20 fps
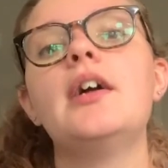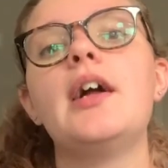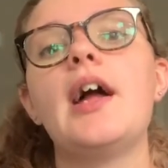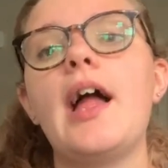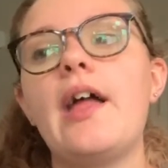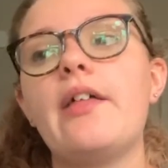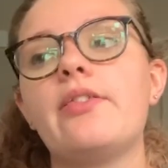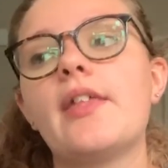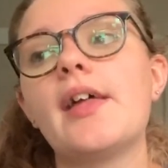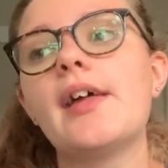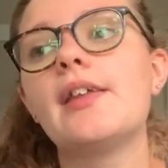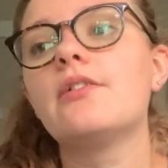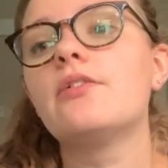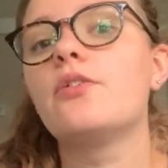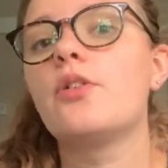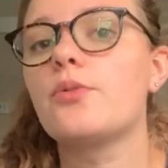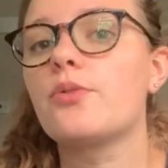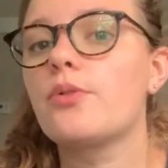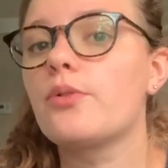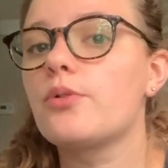and then
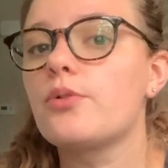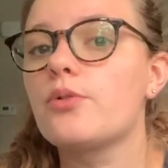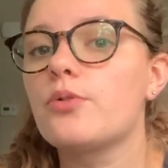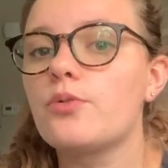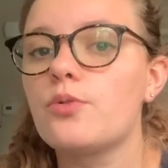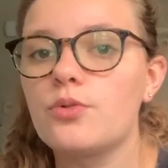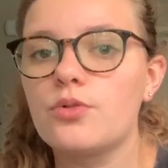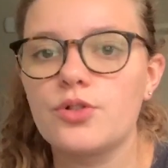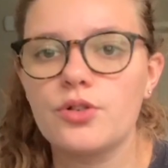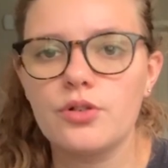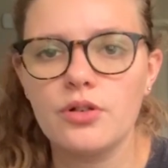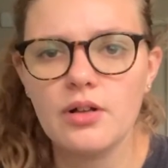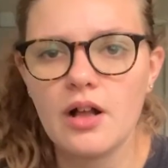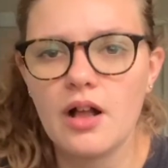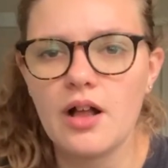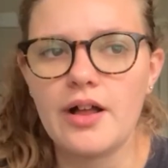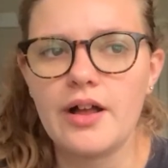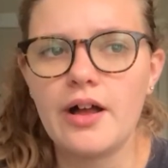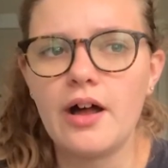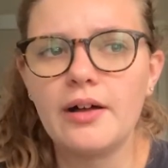go through
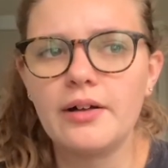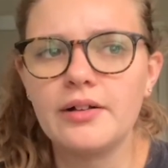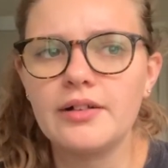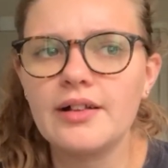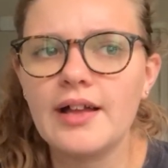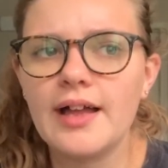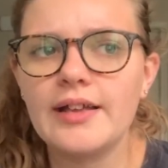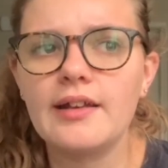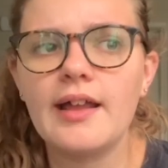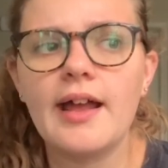and